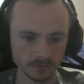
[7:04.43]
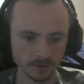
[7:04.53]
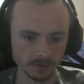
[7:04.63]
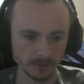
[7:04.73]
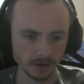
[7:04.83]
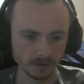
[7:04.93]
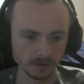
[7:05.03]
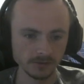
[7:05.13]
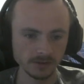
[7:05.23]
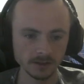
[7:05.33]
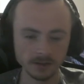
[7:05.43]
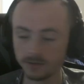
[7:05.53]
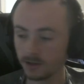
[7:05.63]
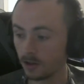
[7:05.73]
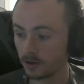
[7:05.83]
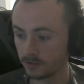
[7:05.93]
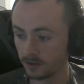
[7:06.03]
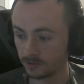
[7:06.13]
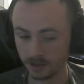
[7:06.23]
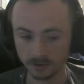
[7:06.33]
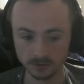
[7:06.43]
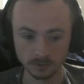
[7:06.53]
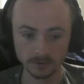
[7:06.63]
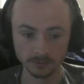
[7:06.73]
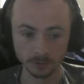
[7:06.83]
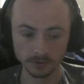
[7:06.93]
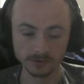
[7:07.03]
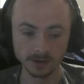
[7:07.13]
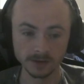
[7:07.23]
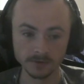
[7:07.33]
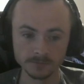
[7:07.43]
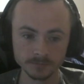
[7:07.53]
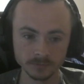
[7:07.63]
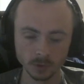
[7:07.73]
But let's see how long it takes to get to a 47